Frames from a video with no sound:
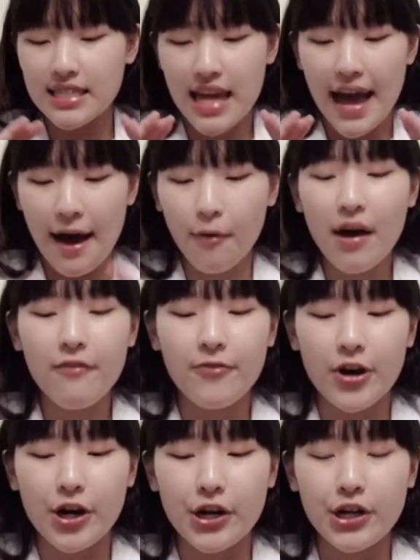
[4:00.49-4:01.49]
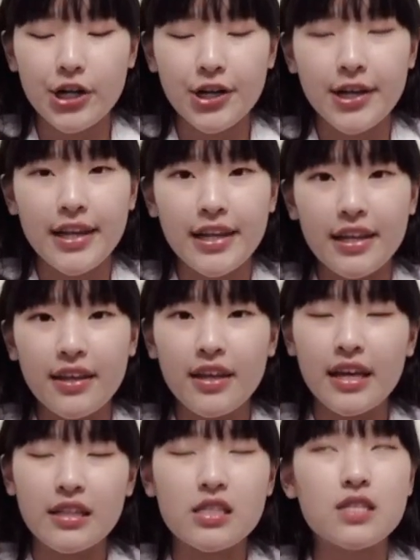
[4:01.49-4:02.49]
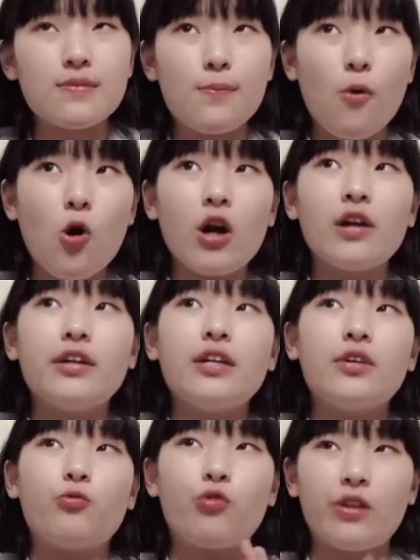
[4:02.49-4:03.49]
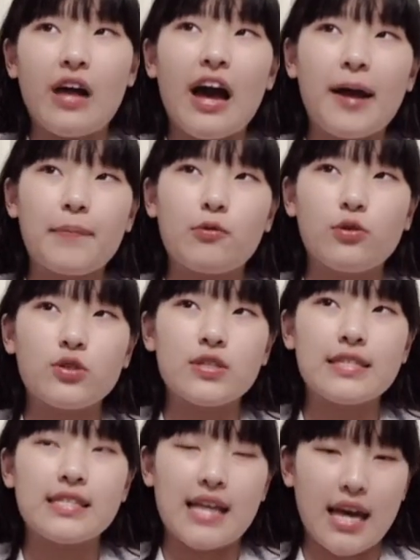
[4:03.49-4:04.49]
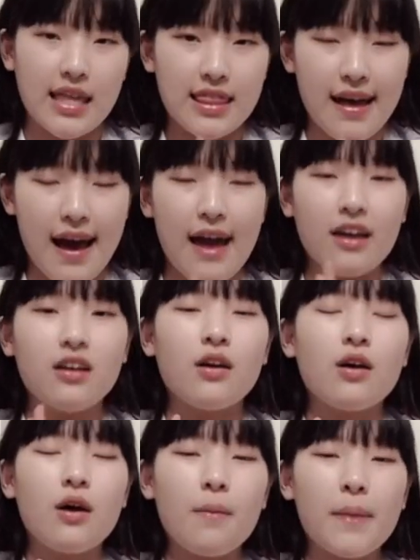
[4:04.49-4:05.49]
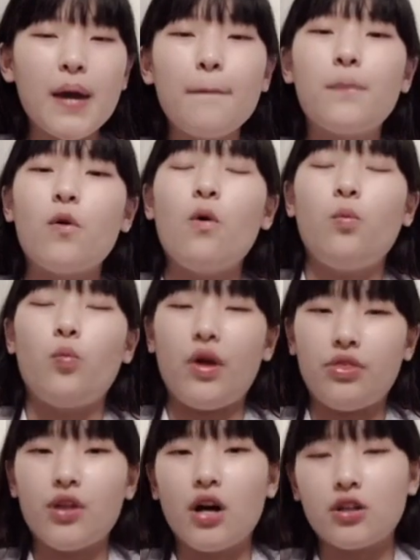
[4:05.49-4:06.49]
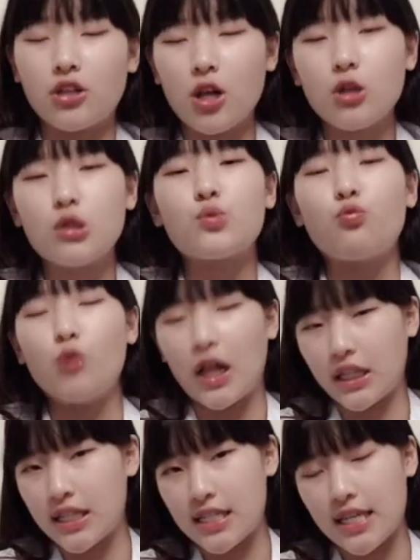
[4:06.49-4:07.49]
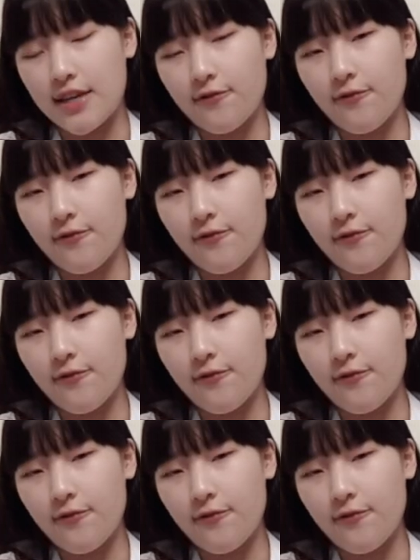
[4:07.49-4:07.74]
however, it's more reliable to say that people with a close relative